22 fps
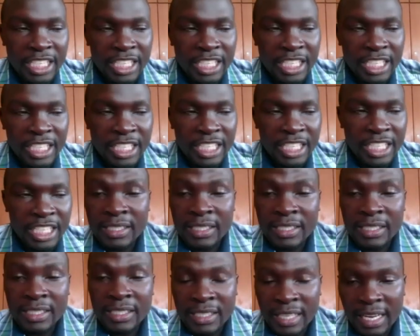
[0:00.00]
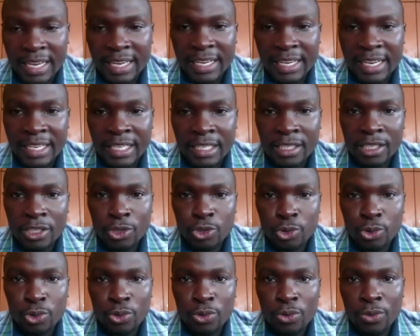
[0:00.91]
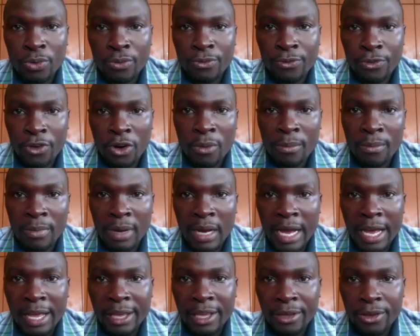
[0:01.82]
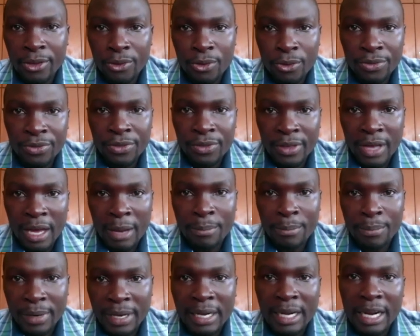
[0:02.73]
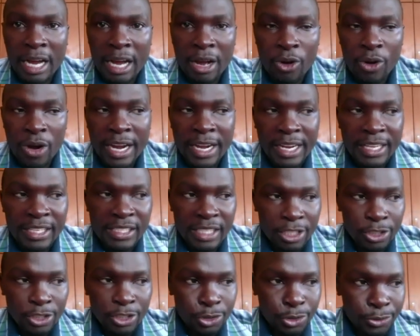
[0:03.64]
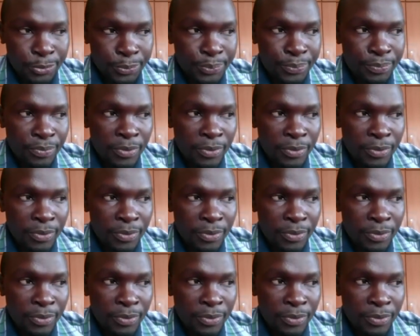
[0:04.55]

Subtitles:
and decided to form a youth umbrella organization.